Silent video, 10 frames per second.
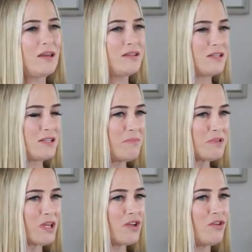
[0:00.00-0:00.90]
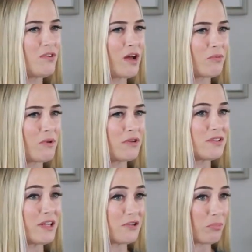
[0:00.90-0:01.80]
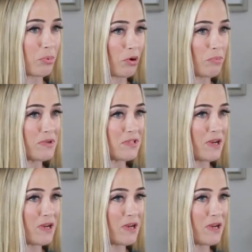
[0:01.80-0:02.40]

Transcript: It seems like you've got a real sense of purpose